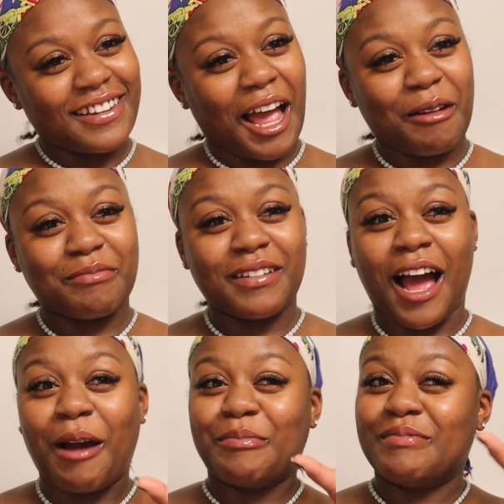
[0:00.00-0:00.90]
I'm
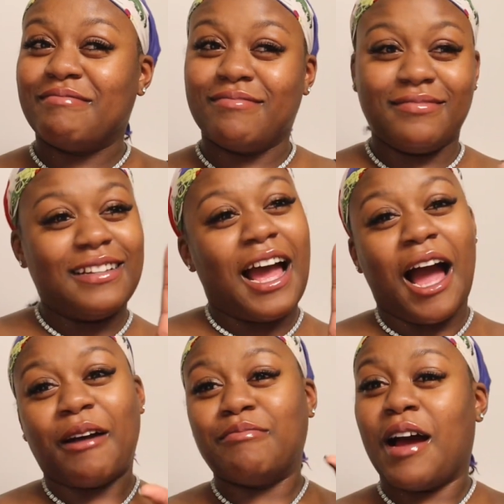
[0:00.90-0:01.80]
a
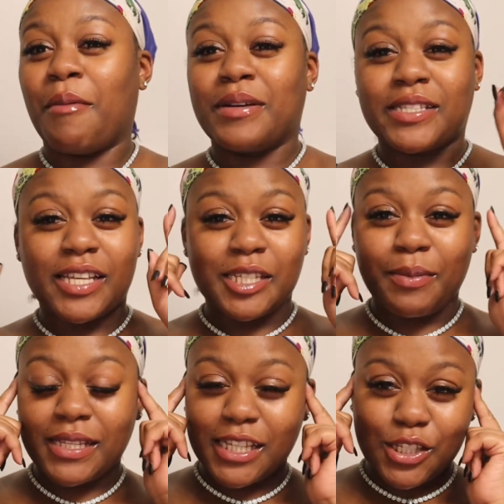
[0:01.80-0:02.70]

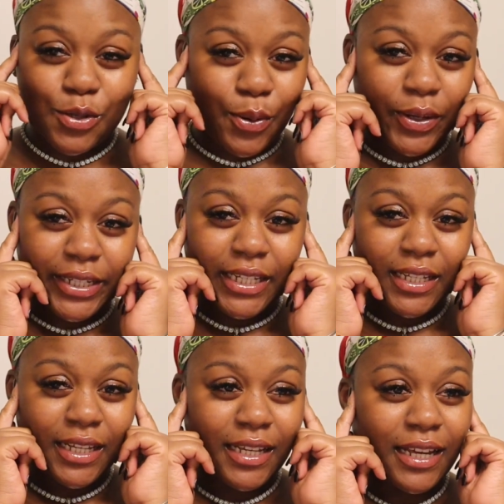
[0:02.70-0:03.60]
6x6
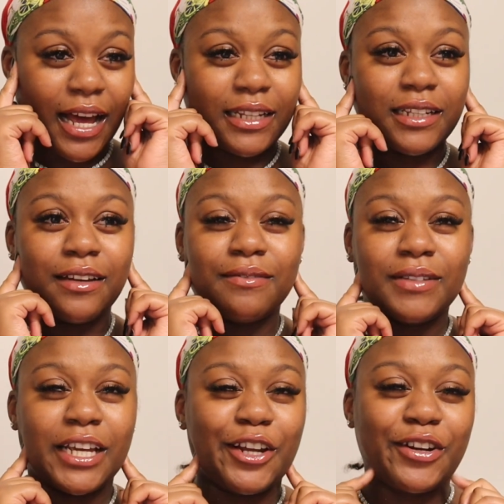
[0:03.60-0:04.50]
girly. I
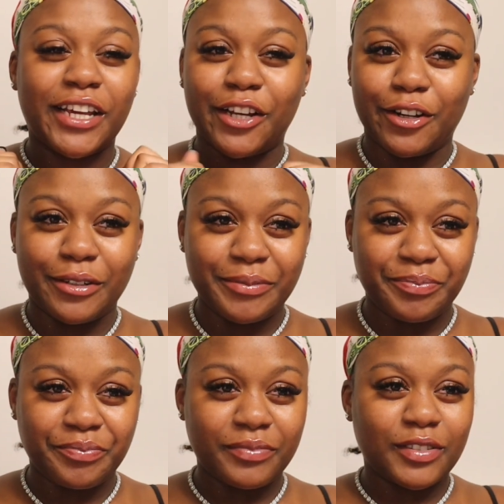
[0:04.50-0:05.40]
love the ear to ear,
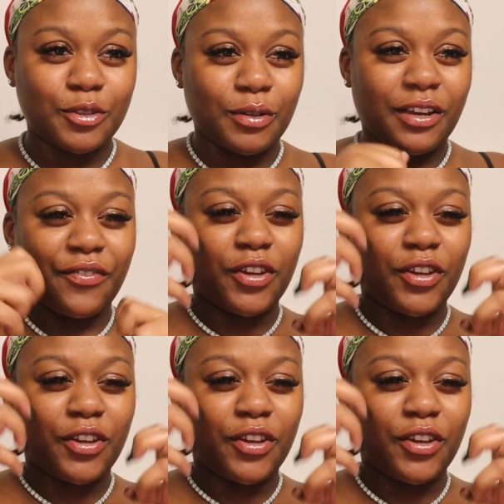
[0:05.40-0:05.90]
so it can